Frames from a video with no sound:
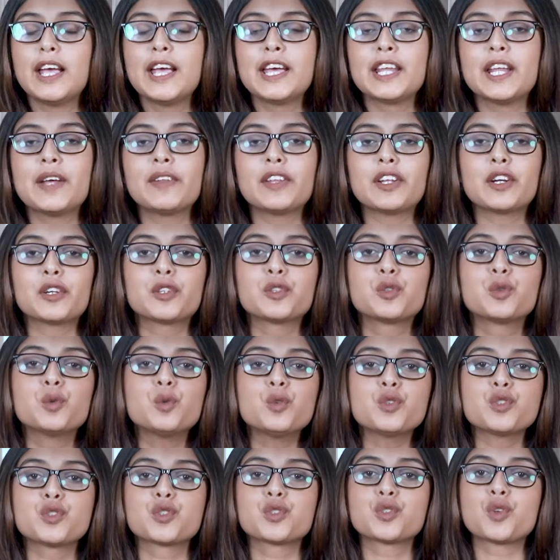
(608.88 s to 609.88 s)
Now there are
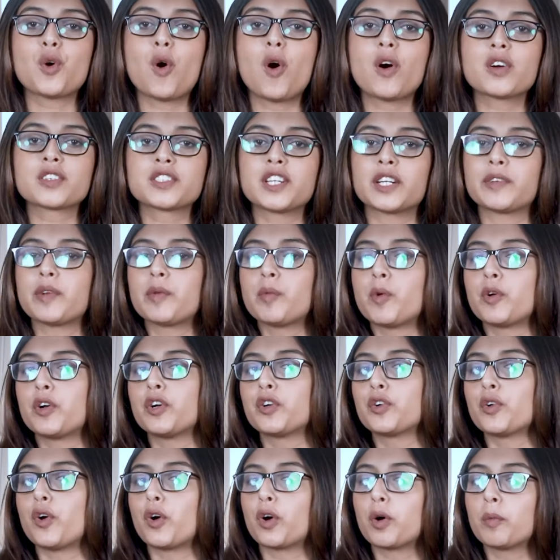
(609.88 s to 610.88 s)
two stocks that we want
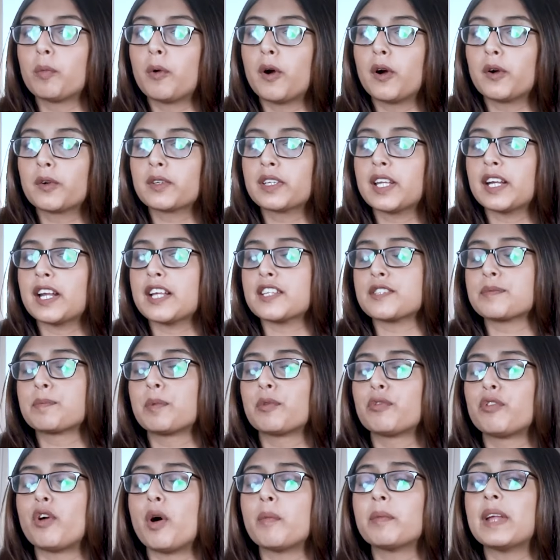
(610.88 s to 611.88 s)
to talk about that has
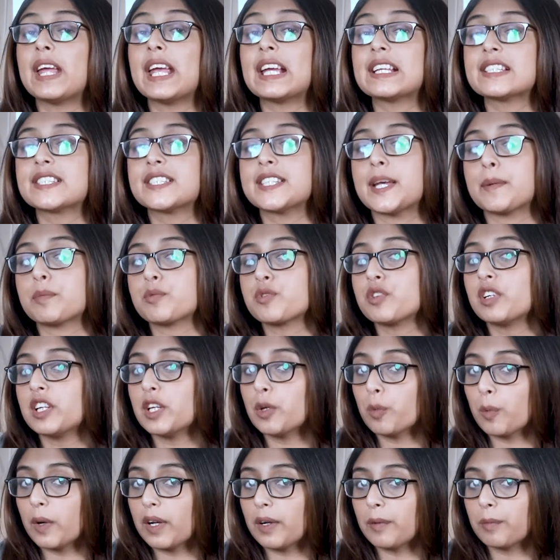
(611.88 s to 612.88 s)
performed
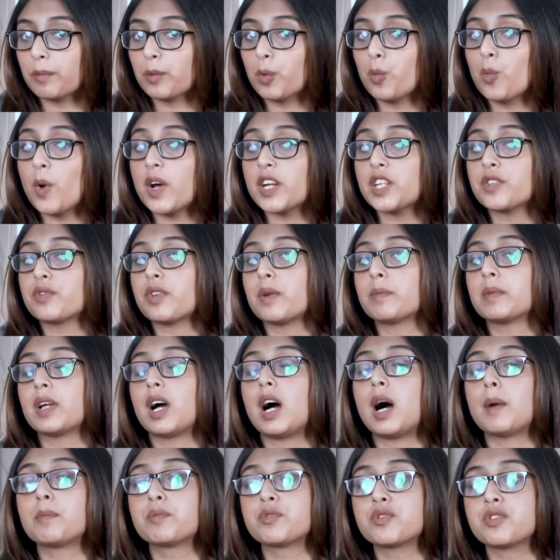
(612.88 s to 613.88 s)
exceptionally well. One is from the
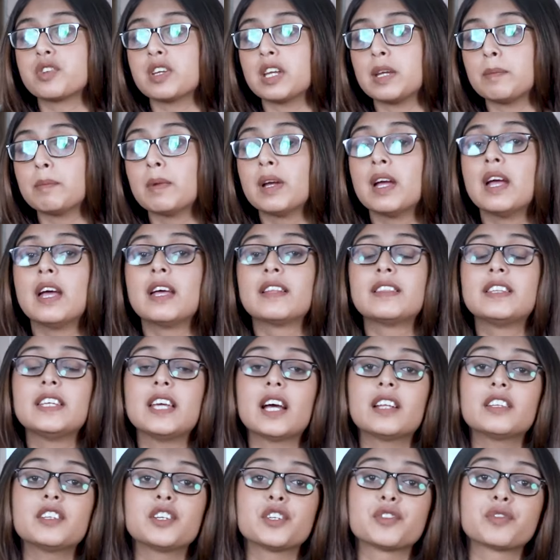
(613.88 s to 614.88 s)
upstream, the
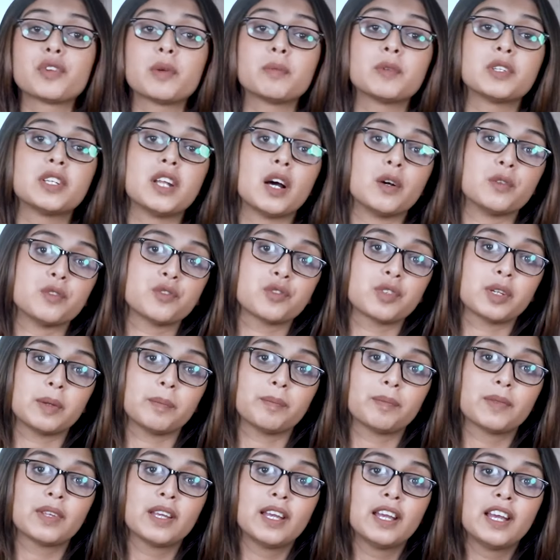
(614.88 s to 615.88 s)
other is from the downstream.
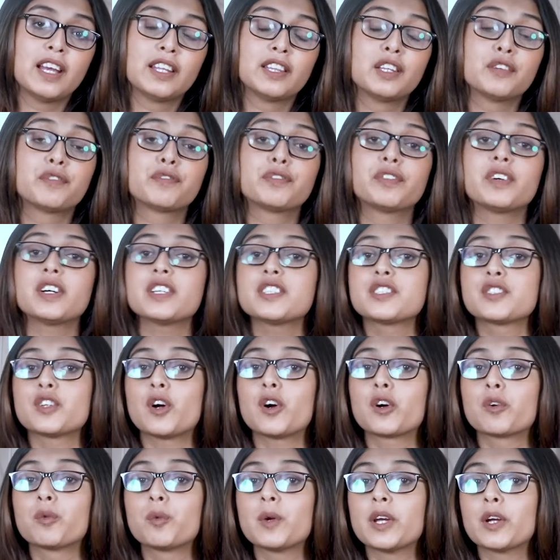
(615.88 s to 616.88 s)
The first
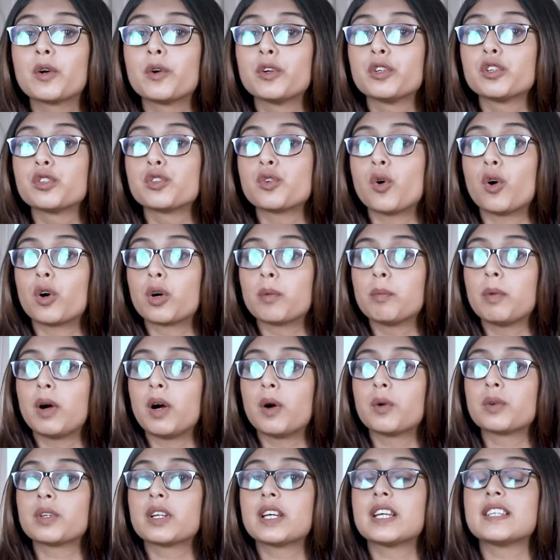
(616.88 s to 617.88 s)
stock we are going to talk
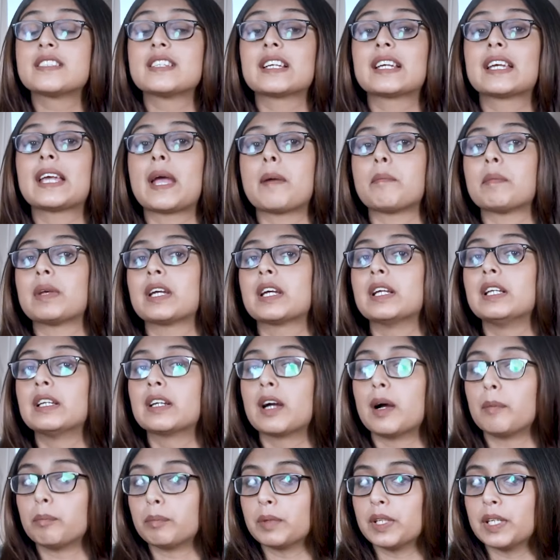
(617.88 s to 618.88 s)
about is a chemical
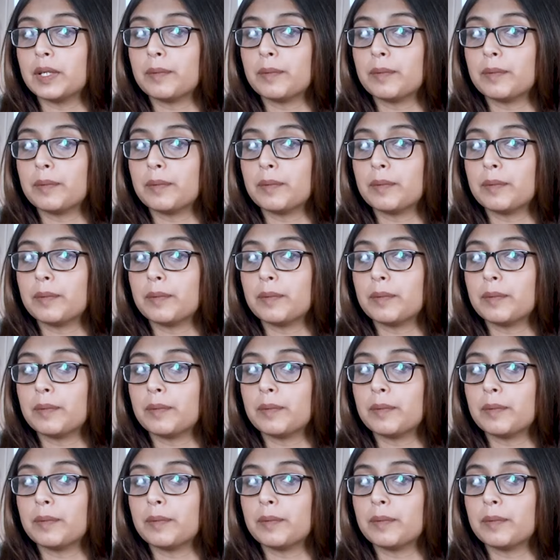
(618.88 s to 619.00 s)
company.